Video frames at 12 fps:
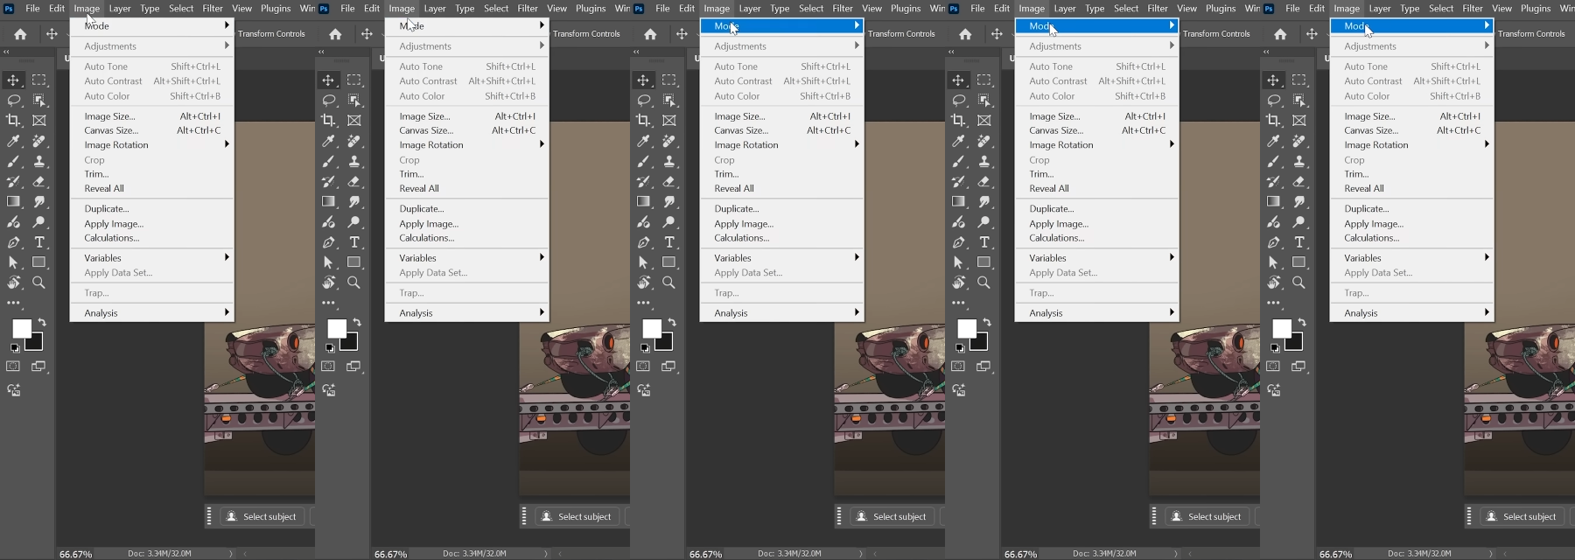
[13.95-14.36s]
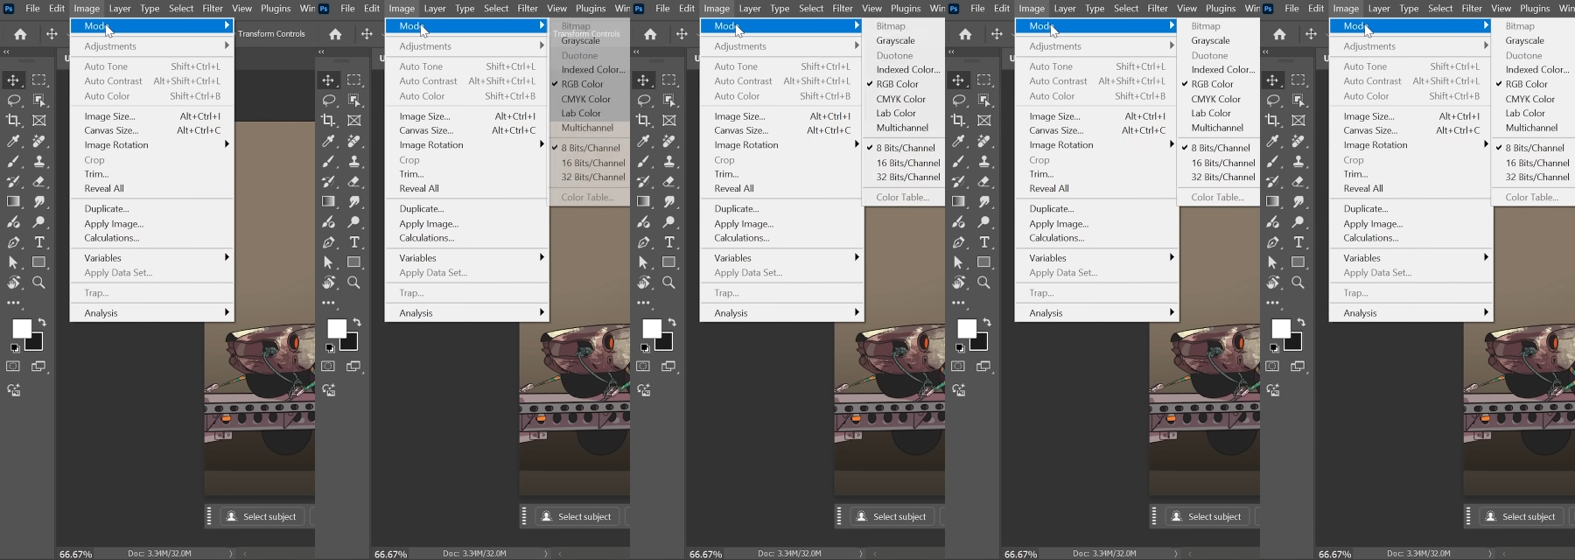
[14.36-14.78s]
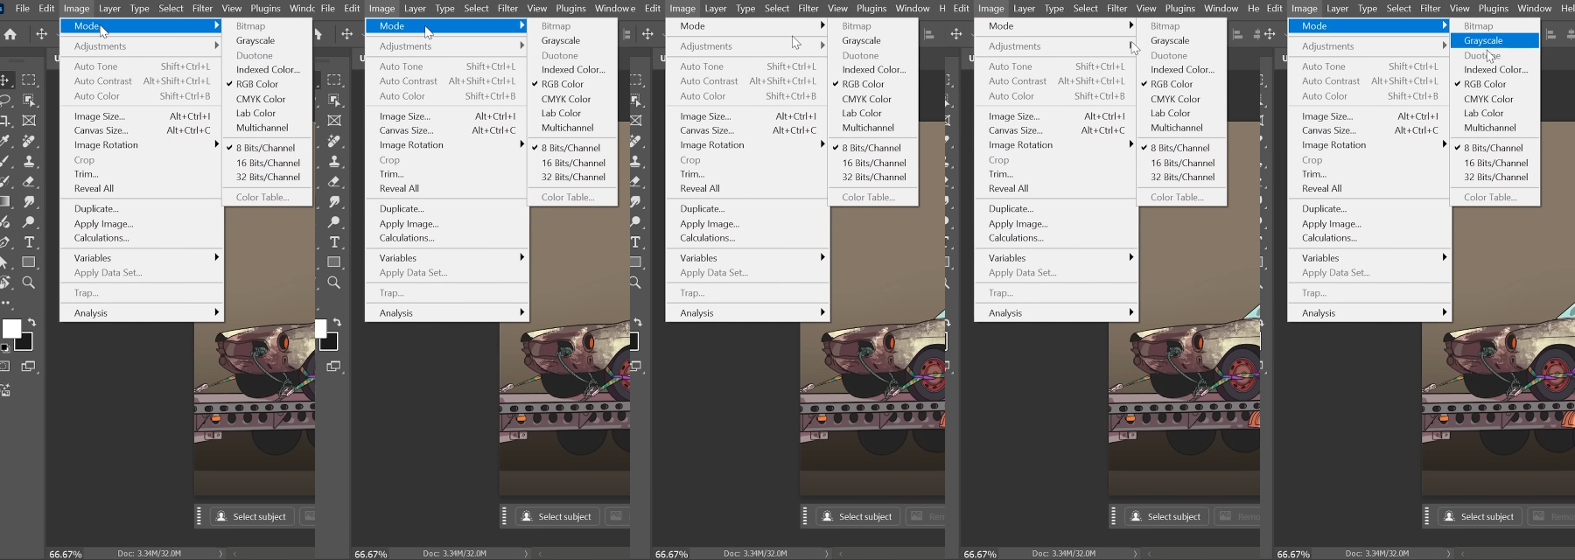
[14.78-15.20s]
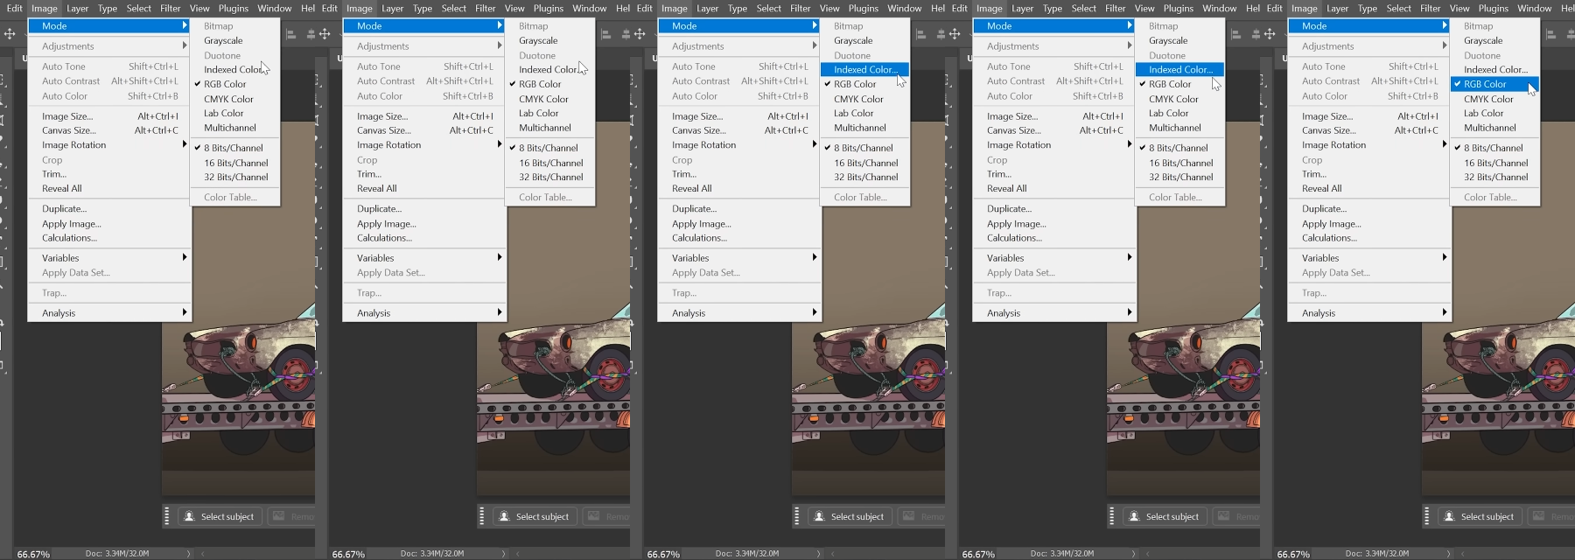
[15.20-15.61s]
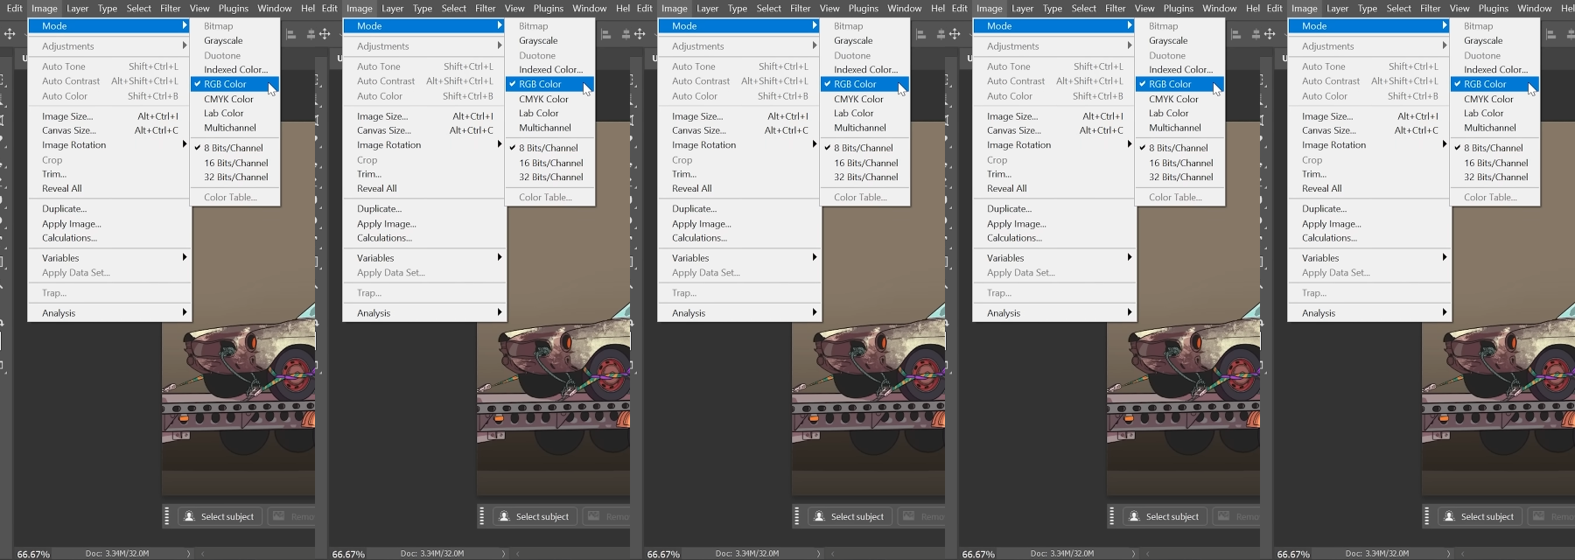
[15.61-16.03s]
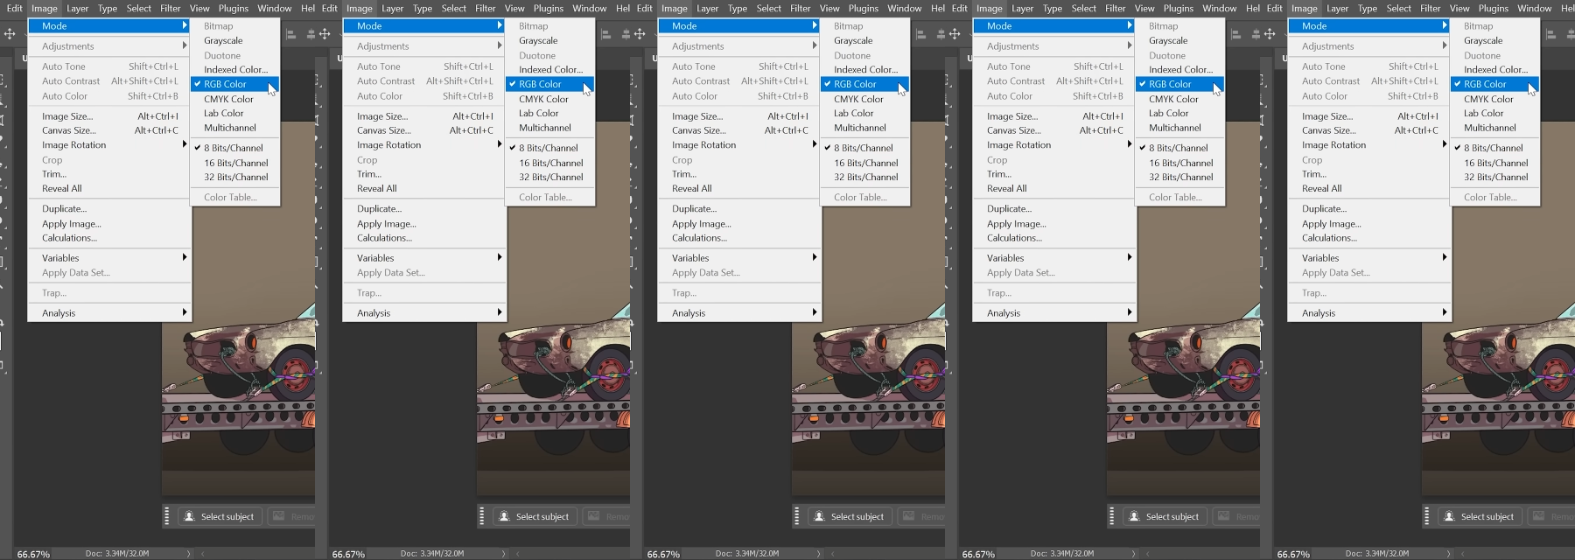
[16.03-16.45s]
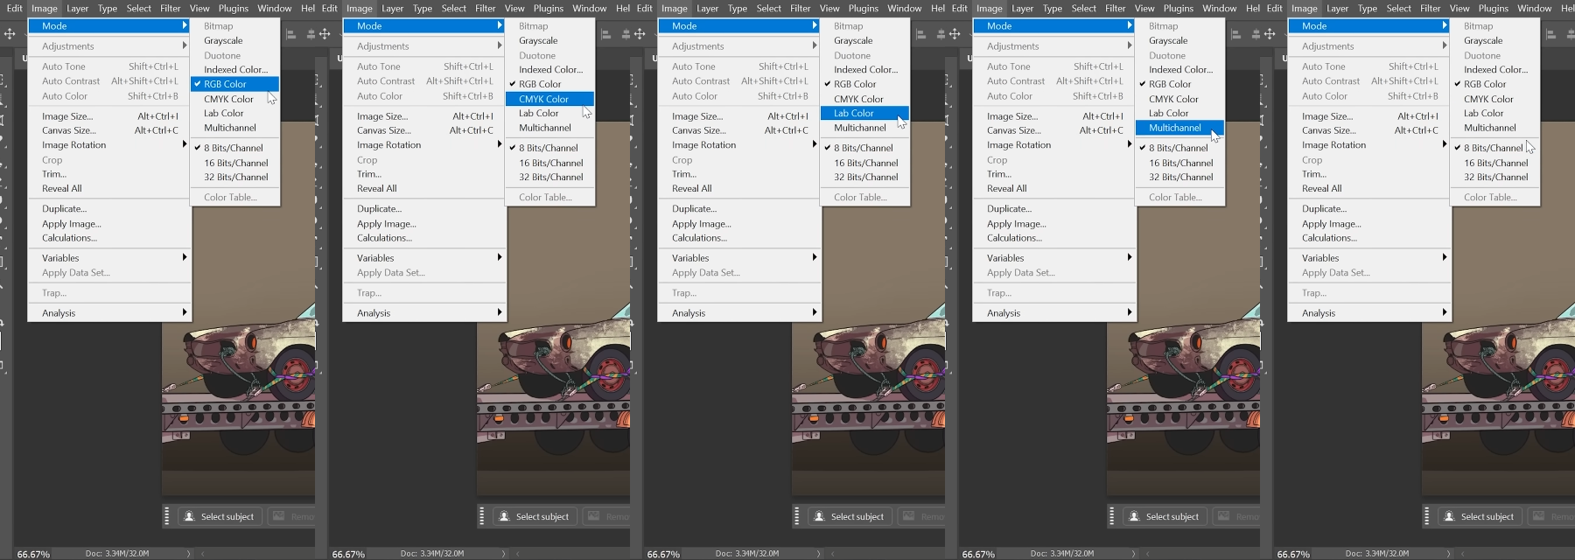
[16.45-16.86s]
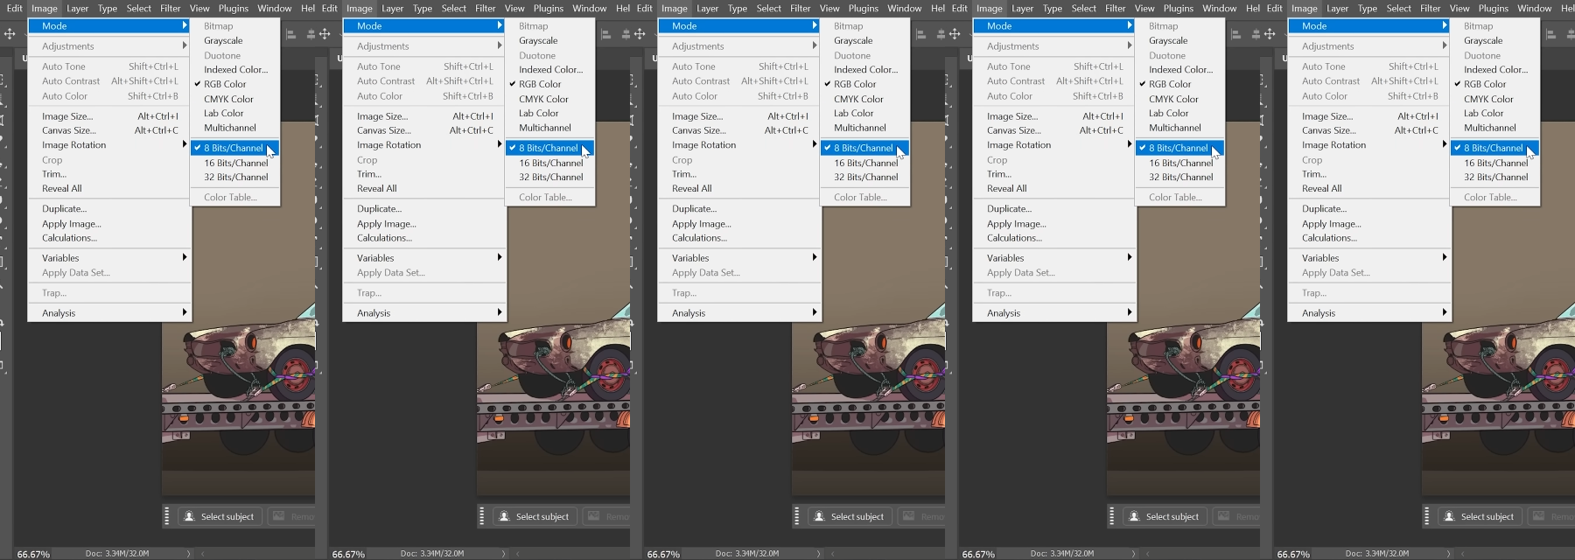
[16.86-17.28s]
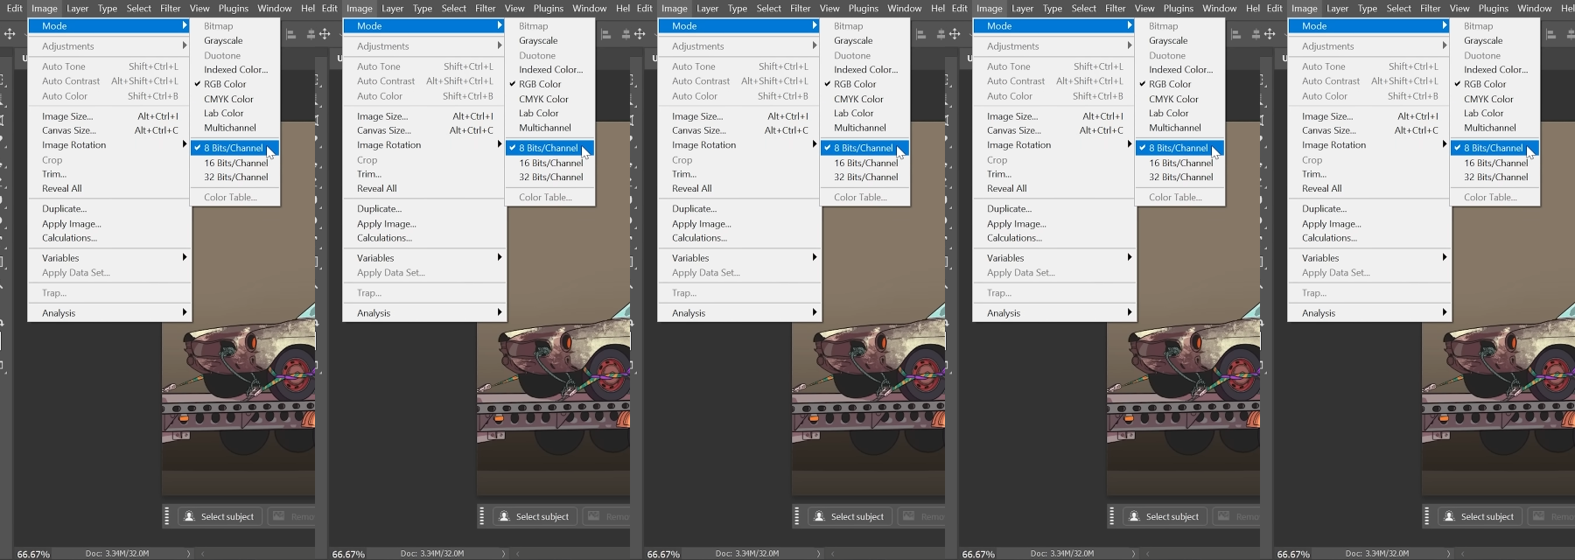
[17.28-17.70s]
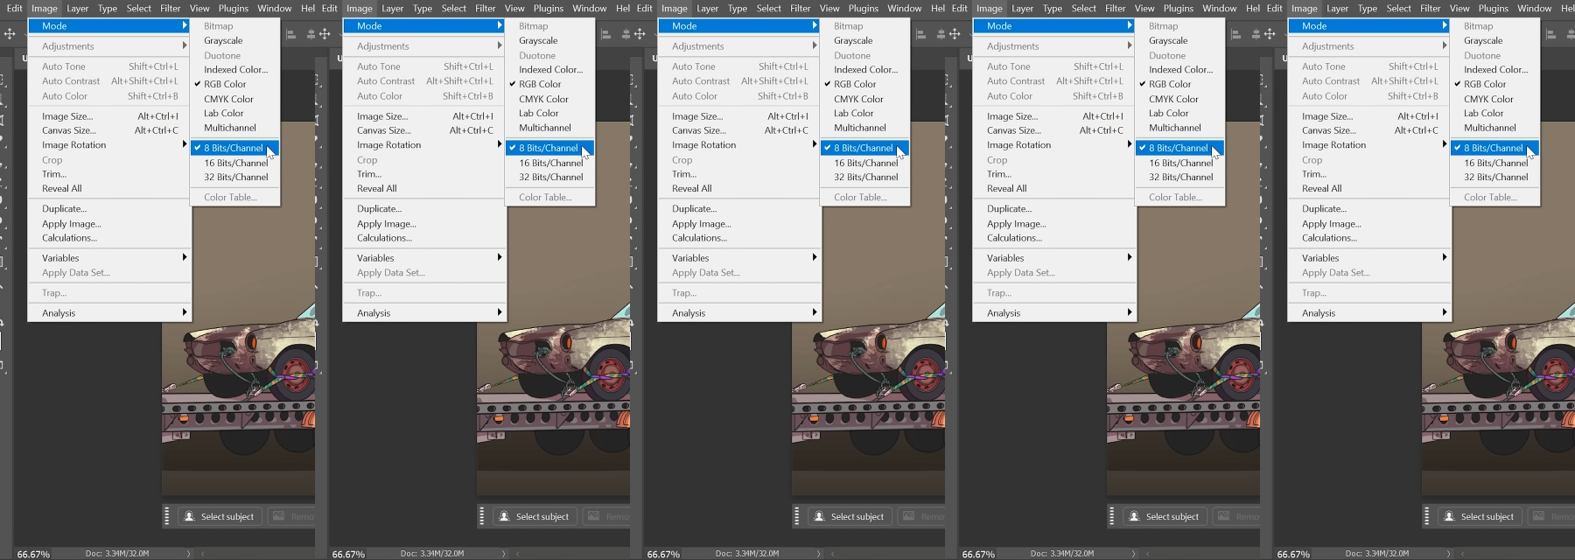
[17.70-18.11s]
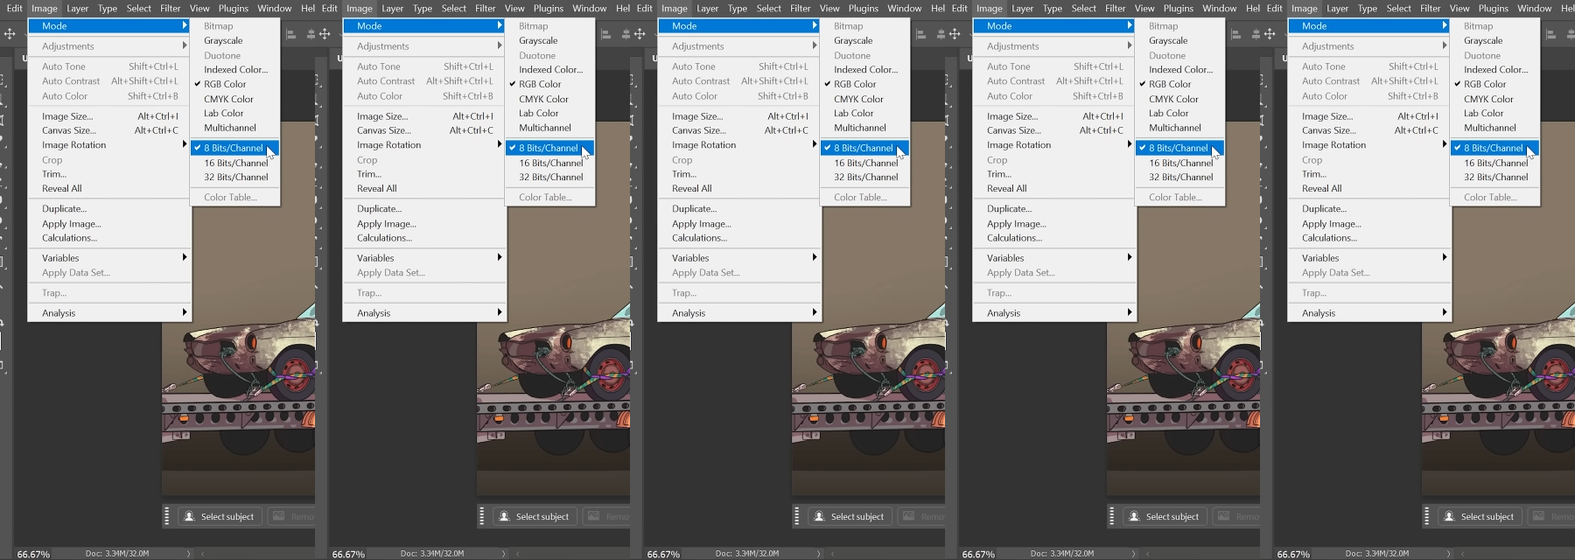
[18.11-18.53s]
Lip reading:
(no speaker visible)